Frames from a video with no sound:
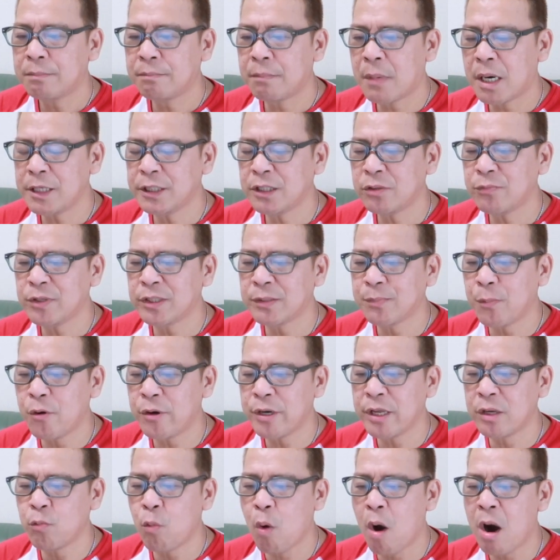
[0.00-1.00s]
Marta was
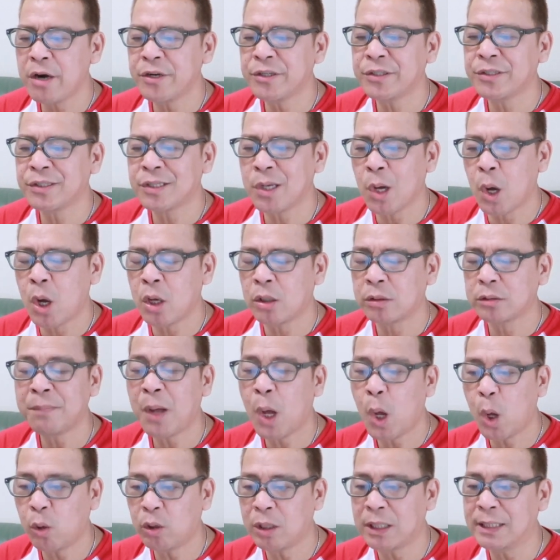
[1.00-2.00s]
born in Warsaw,
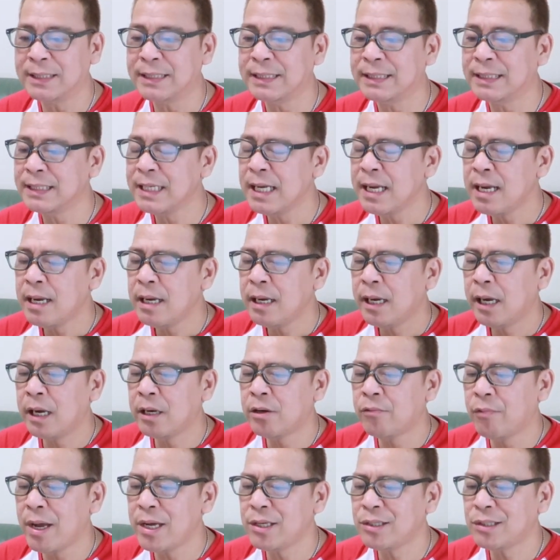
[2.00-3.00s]
Poland,
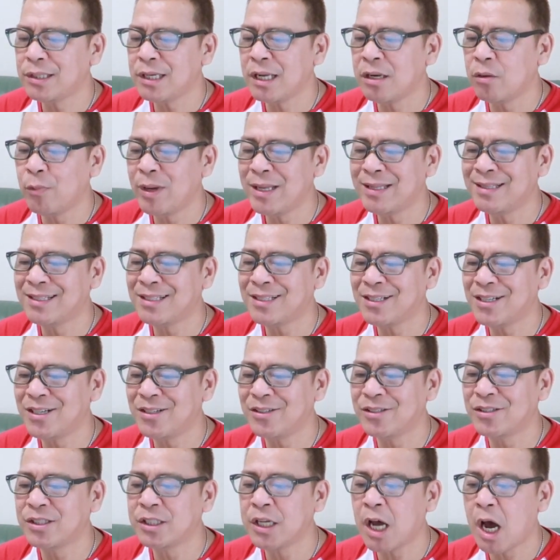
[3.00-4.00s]
and raised in
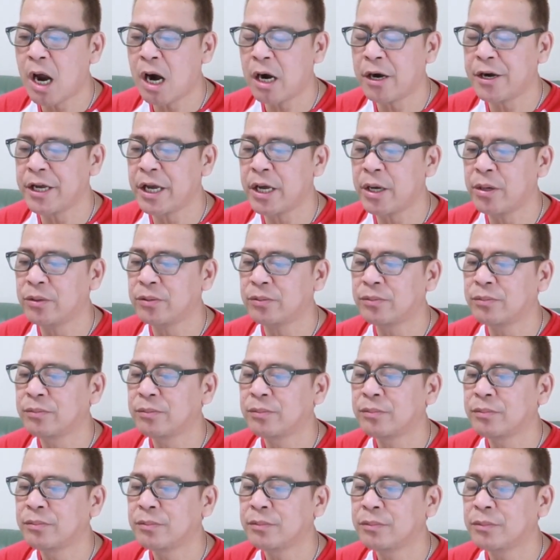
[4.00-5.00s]
Windsor, Ontario.
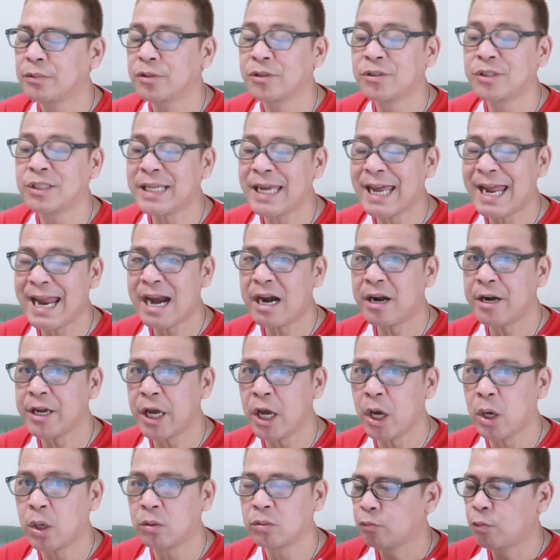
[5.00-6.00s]

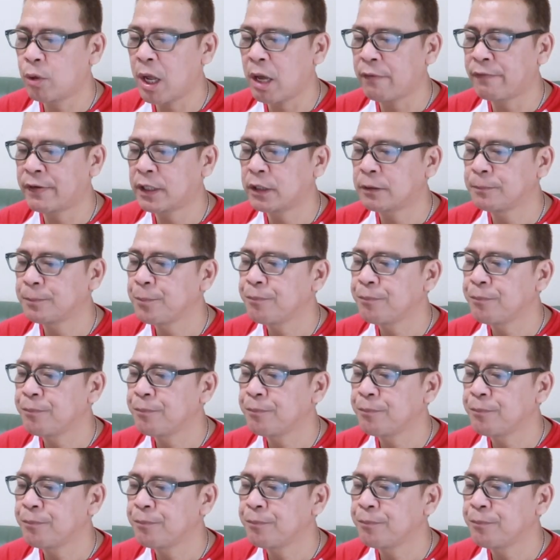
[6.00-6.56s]
Ontario. Whatever.